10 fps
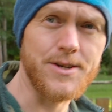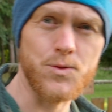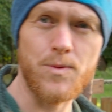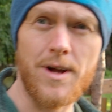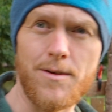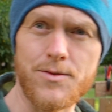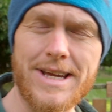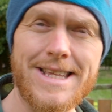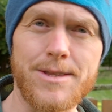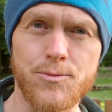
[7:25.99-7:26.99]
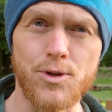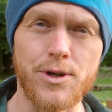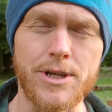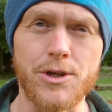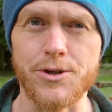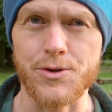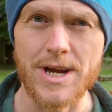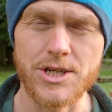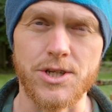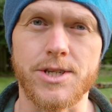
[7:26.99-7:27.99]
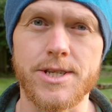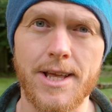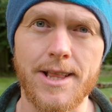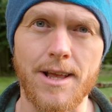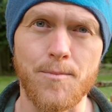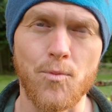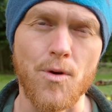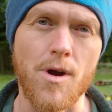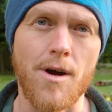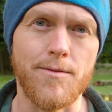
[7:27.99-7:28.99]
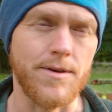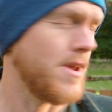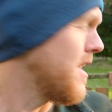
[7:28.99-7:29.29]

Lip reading: as well to get them to look in your direction slightly more often